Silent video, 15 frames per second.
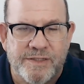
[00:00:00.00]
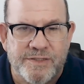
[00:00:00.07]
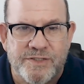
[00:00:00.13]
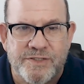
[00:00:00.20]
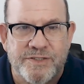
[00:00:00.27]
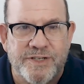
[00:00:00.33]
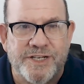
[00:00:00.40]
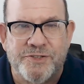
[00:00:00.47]

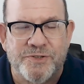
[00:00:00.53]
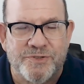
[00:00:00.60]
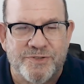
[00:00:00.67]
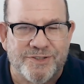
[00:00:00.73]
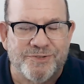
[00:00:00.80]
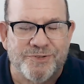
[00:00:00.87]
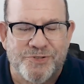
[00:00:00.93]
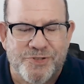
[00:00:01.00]
This is
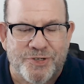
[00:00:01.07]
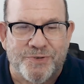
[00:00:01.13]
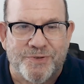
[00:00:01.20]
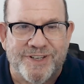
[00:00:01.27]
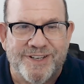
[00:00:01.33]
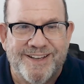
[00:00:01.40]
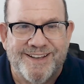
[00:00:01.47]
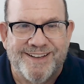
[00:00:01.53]
nature's little
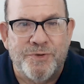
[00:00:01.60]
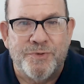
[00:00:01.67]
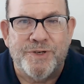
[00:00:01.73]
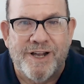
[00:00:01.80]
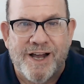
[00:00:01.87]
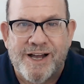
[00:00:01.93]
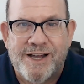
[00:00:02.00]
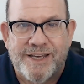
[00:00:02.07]
joke. You
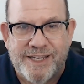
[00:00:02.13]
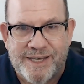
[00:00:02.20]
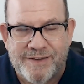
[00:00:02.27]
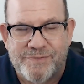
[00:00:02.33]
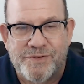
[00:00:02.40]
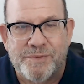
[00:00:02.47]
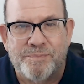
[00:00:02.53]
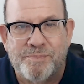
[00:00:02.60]
and I
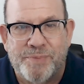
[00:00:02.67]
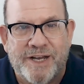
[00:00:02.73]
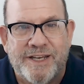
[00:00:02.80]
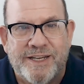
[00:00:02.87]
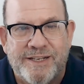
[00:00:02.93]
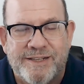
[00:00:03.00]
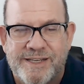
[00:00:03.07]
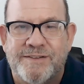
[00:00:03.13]
have the
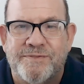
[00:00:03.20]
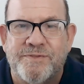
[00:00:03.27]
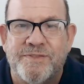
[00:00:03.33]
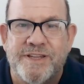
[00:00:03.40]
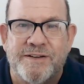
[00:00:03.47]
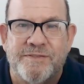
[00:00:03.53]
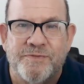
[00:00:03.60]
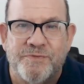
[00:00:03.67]
bite that
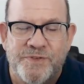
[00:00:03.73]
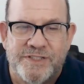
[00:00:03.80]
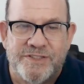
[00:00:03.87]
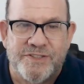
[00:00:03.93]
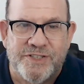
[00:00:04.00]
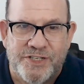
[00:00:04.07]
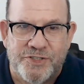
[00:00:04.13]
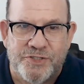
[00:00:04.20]
that
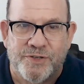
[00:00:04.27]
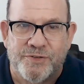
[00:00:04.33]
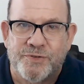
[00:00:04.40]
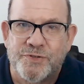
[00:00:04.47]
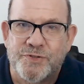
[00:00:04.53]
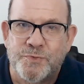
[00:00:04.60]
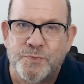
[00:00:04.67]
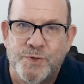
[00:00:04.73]
fits each
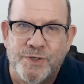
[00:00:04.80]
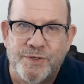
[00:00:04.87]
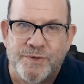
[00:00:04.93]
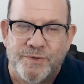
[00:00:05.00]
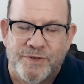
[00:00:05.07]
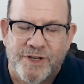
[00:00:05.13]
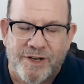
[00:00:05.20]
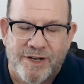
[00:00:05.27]
other's
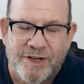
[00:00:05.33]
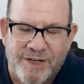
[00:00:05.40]
wound.